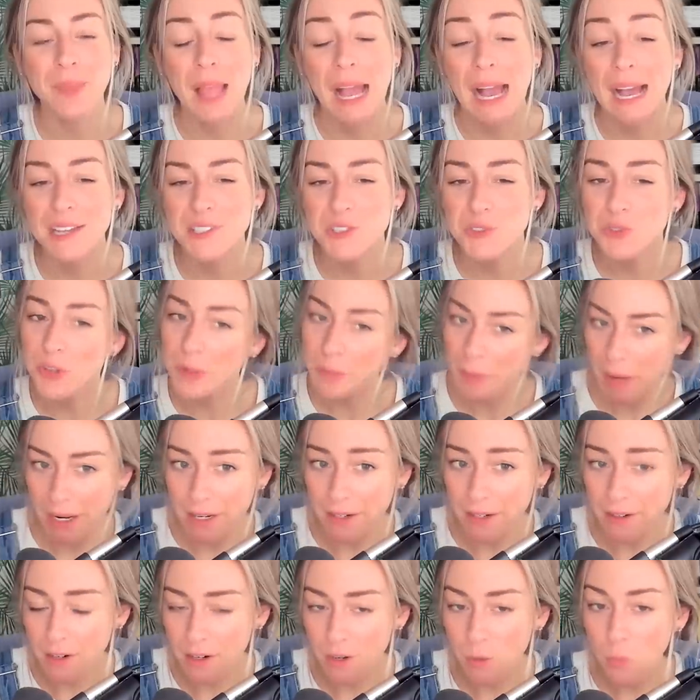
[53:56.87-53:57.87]
As a
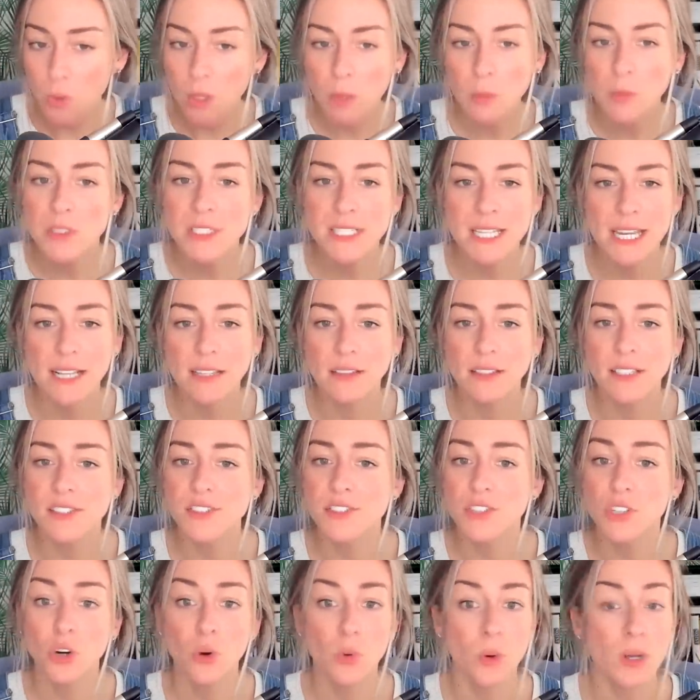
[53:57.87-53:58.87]
reminder, we will take
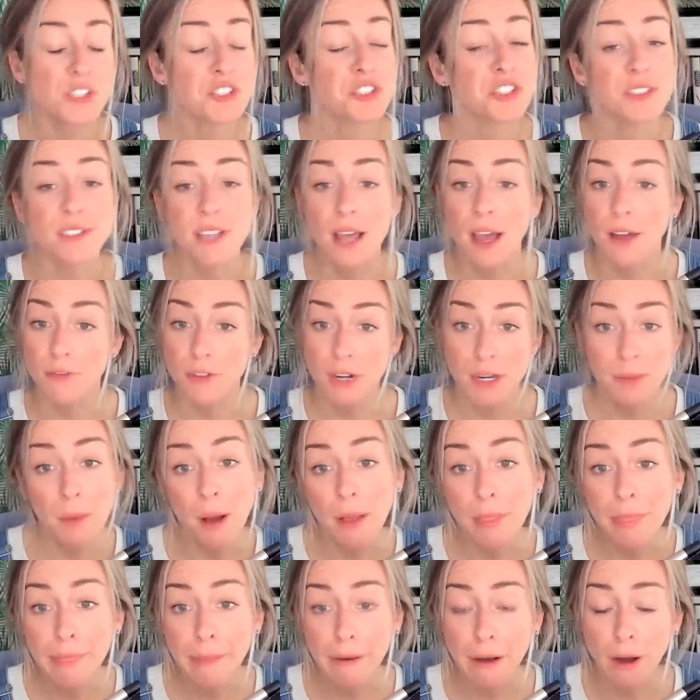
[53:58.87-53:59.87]
listener questions every
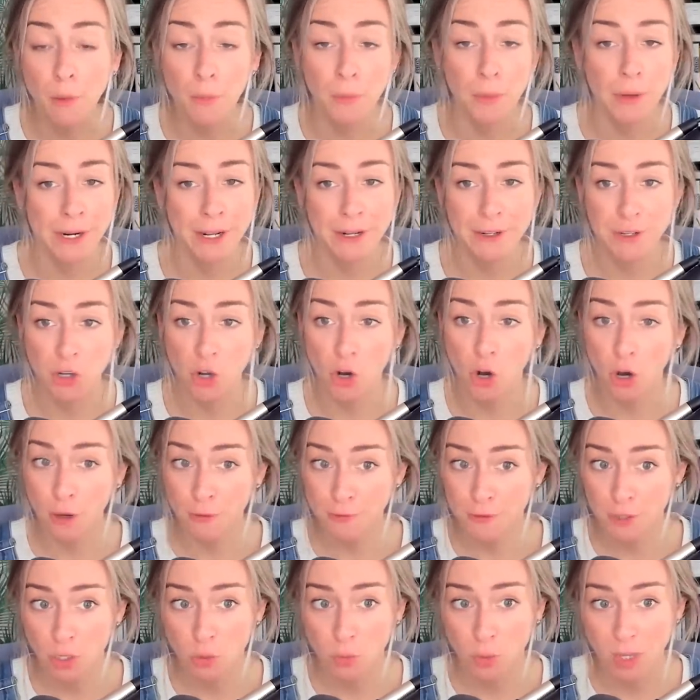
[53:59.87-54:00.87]
month. I'll put out a call
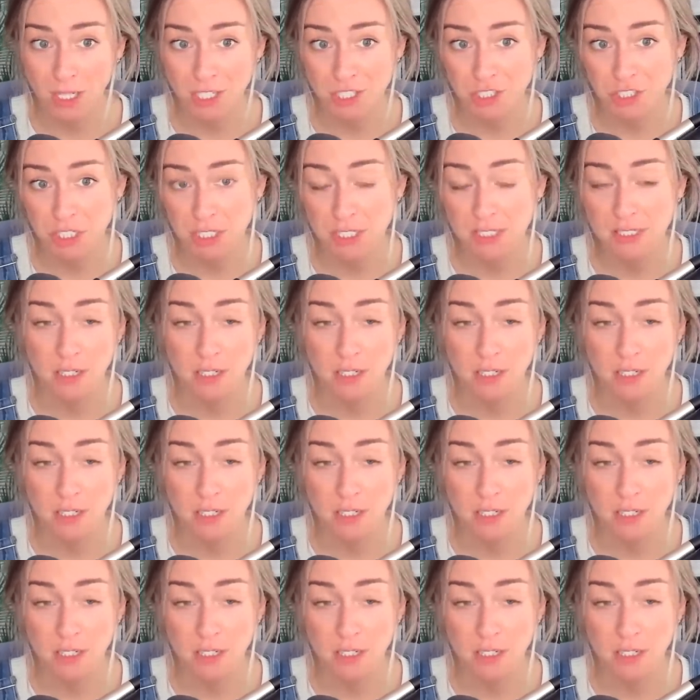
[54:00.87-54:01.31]
for questions